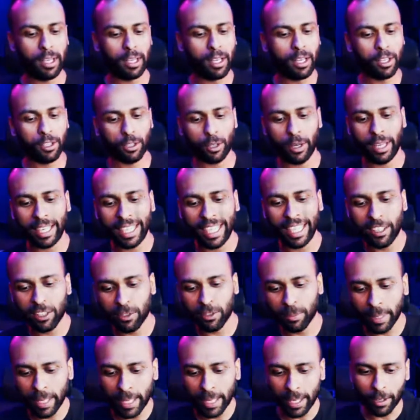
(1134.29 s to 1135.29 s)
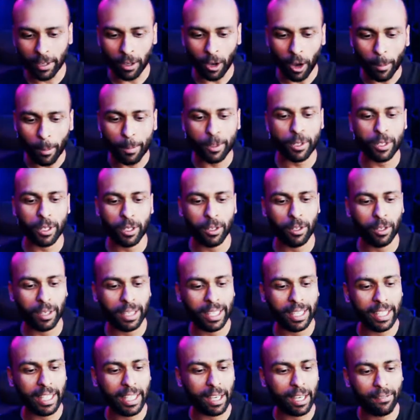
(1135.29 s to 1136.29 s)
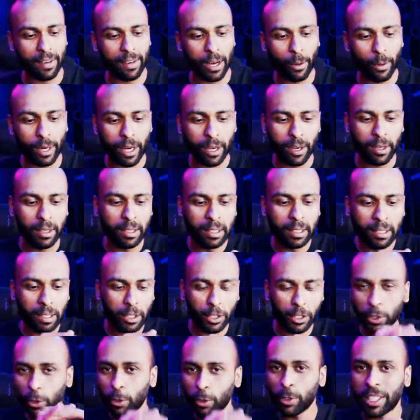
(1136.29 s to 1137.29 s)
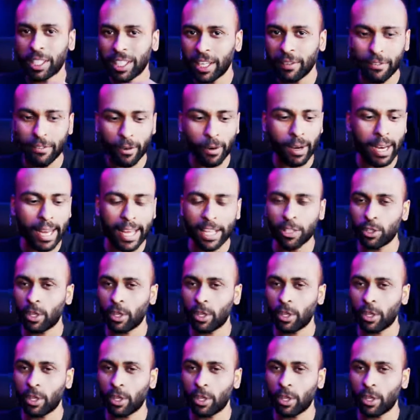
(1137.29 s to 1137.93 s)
So it gives me an option, either if I want to use a different lens,